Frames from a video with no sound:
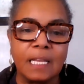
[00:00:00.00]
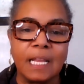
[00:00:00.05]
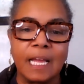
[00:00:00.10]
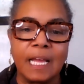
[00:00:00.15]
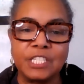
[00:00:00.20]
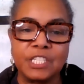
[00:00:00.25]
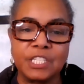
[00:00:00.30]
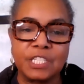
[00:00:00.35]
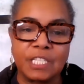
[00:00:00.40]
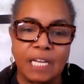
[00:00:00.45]

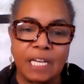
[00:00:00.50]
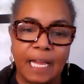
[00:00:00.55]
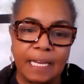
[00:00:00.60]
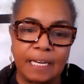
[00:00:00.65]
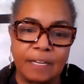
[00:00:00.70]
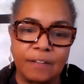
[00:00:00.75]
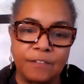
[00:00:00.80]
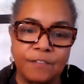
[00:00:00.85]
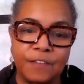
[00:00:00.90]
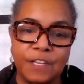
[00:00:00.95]

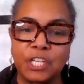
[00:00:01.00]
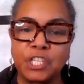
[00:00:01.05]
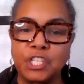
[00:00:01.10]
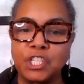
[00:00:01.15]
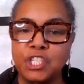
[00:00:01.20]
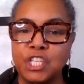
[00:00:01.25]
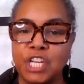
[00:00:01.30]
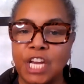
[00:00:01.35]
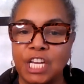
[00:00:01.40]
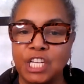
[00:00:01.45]
Legislative
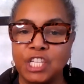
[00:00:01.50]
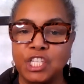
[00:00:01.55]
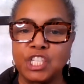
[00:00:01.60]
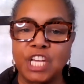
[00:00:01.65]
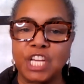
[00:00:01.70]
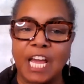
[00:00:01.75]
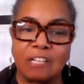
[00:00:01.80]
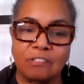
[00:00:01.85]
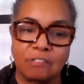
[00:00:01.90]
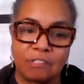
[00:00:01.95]

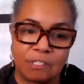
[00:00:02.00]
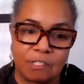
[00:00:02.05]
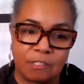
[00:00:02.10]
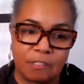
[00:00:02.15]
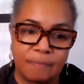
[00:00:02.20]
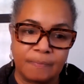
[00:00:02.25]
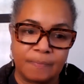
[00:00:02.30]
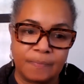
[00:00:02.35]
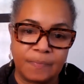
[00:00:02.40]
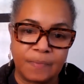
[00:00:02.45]
Exchange Council,
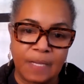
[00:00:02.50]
